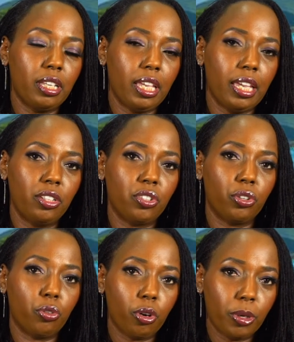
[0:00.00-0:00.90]
engaged
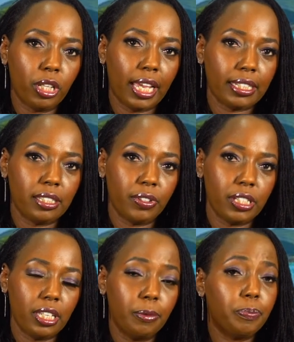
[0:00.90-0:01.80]
in criminal
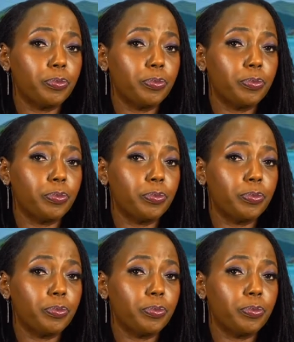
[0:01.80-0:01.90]
activity,